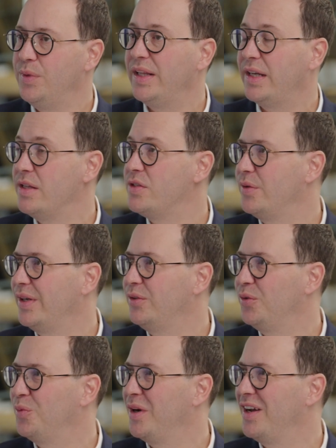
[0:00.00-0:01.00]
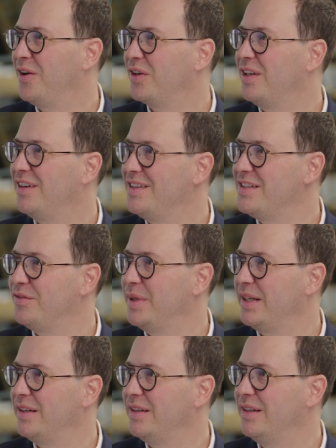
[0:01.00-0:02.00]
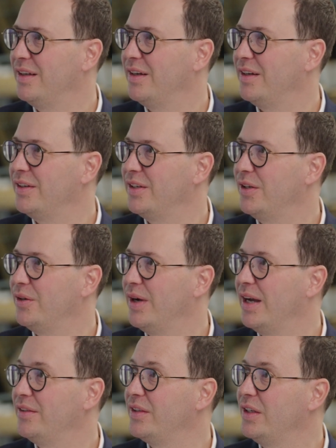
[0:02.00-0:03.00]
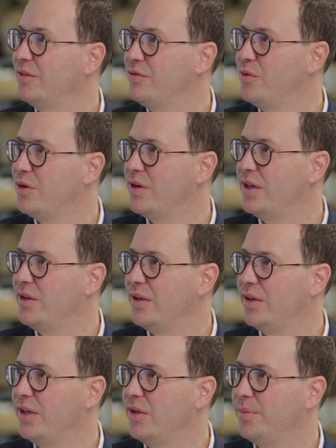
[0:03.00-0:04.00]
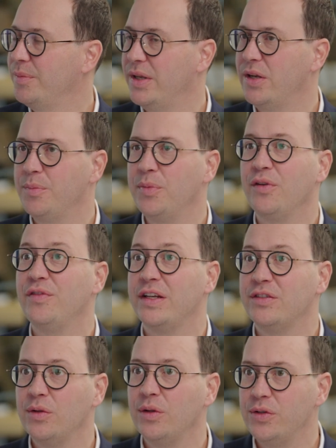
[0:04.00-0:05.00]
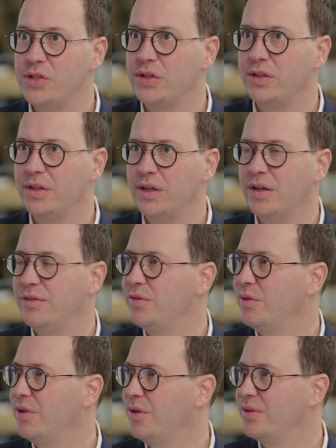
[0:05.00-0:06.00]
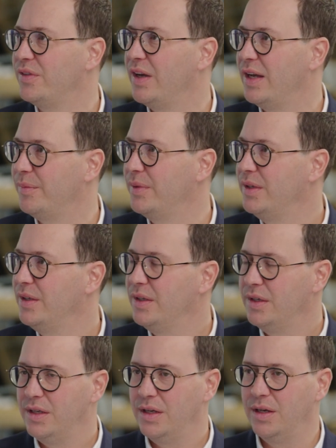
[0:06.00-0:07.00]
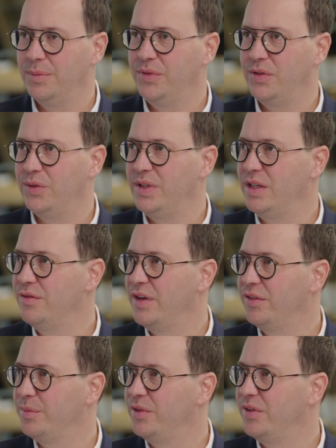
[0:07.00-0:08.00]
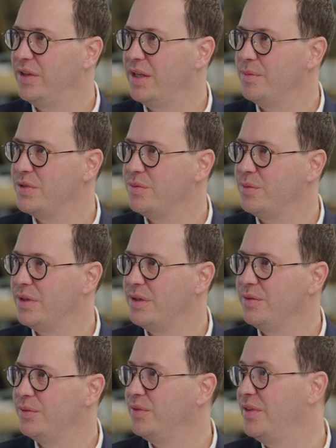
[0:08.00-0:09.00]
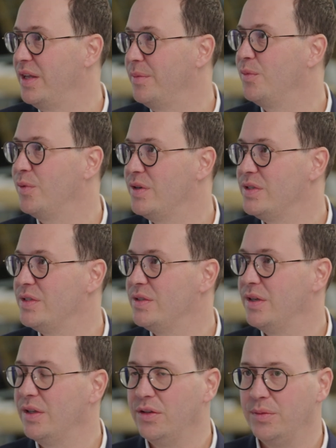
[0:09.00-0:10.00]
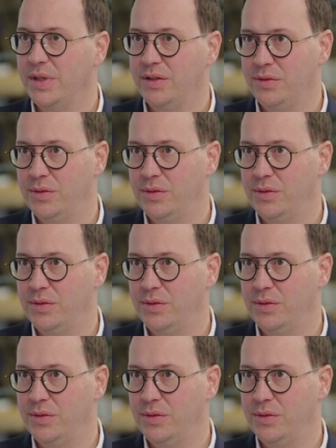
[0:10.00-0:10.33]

Really answering to what our clients have been, asking for in a perfect solution for a long time. So the investment theme was a little bit